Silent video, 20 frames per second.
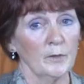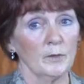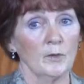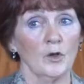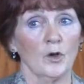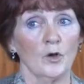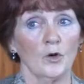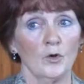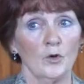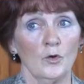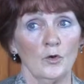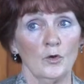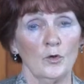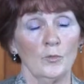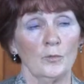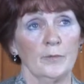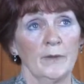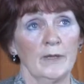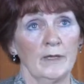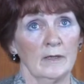will all
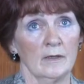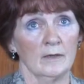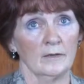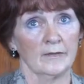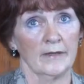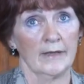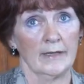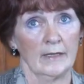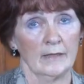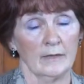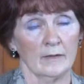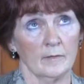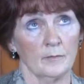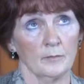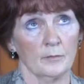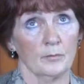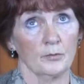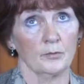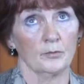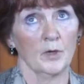build in,
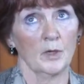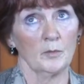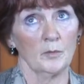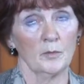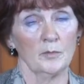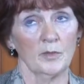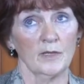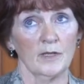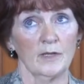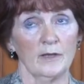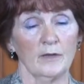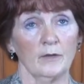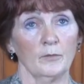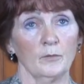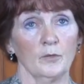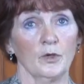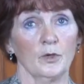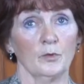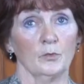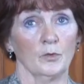probably,
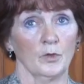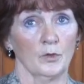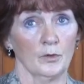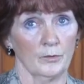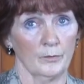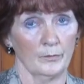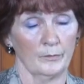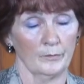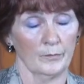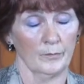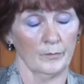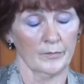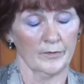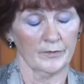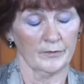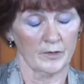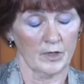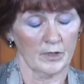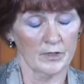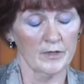we're, we're
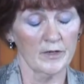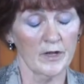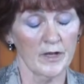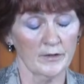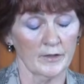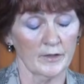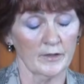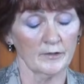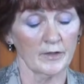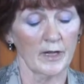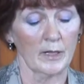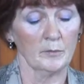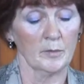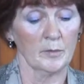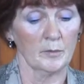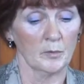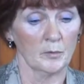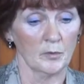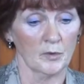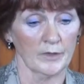started on it and
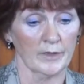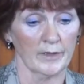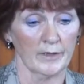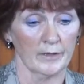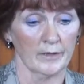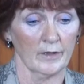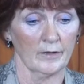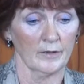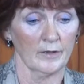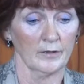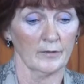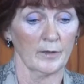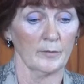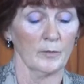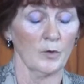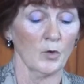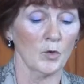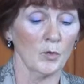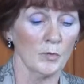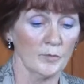we've been working on it, I
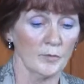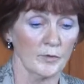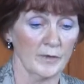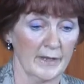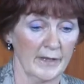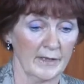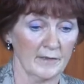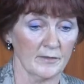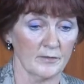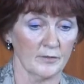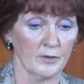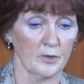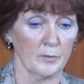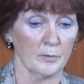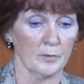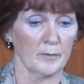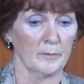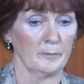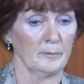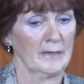hope for next year,
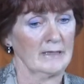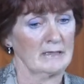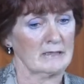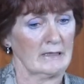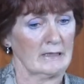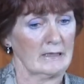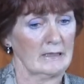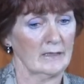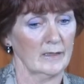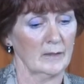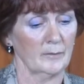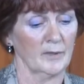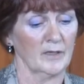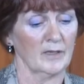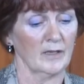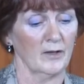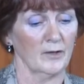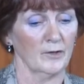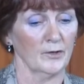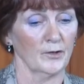but it may take a little
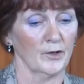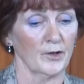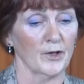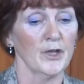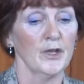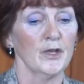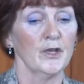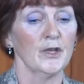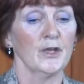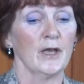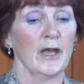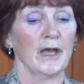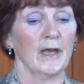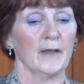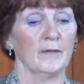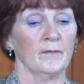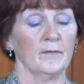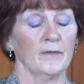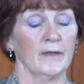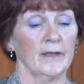bit longer.
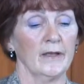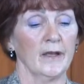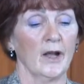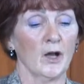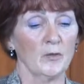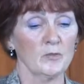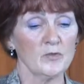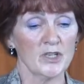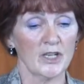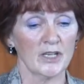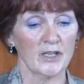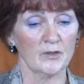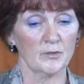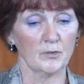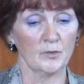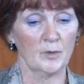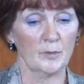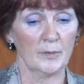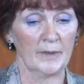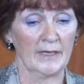And the
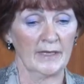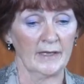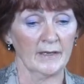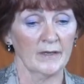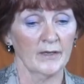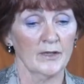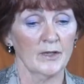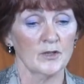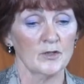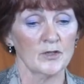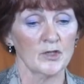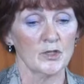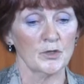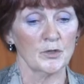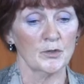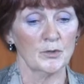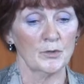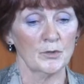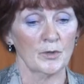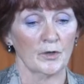object will be
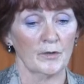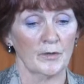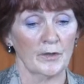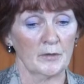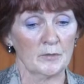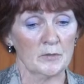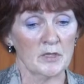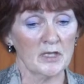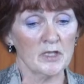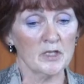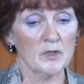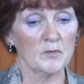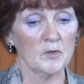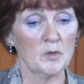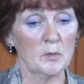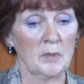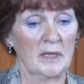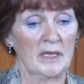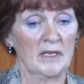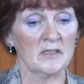to, or the objective
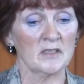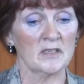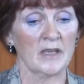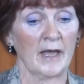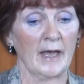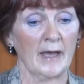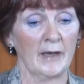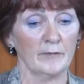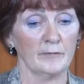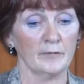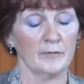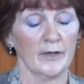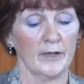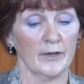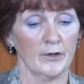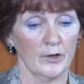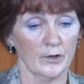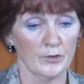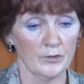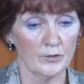will be to have
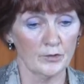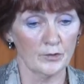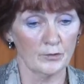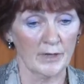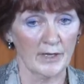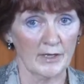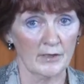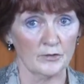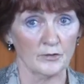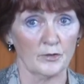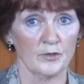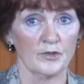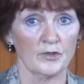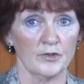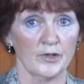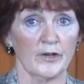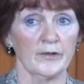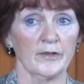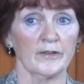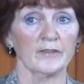an undergraduate
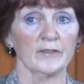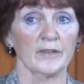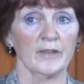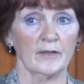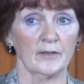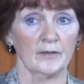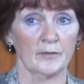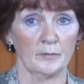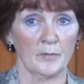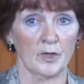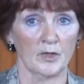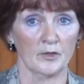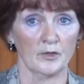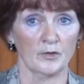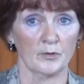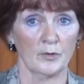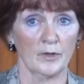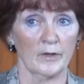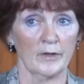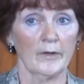generic skills
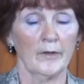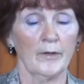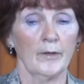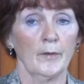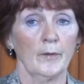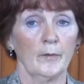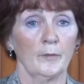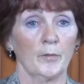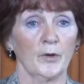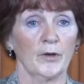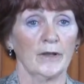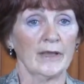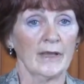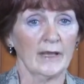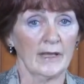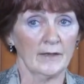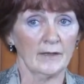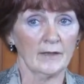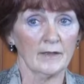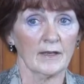module. But
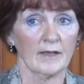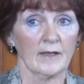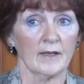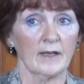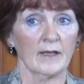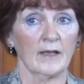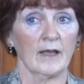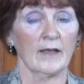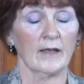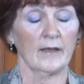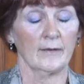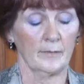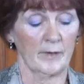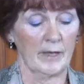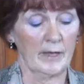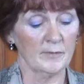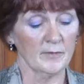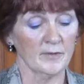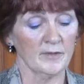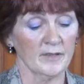again, can I uh,
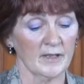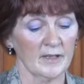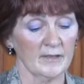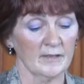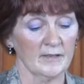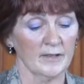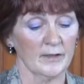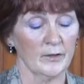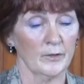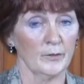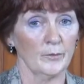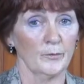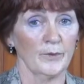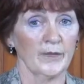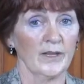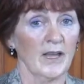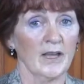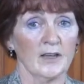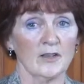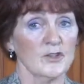emphasise here, we
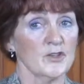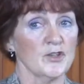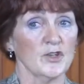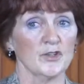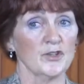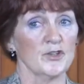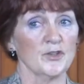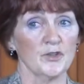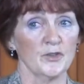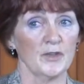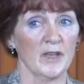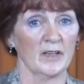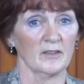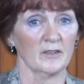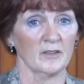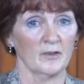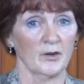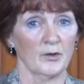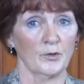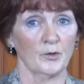can't just do
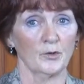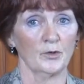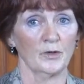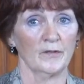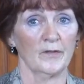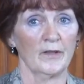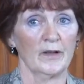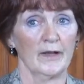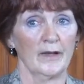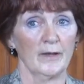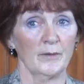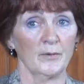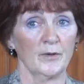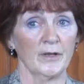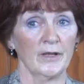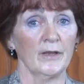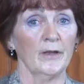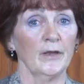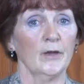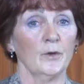that on our own in the
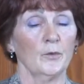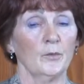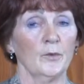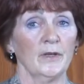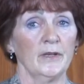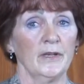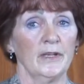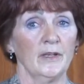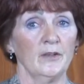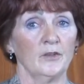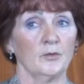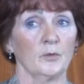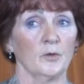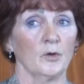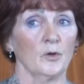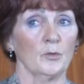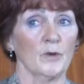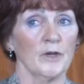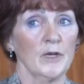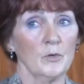library. We need, we're
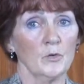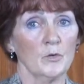already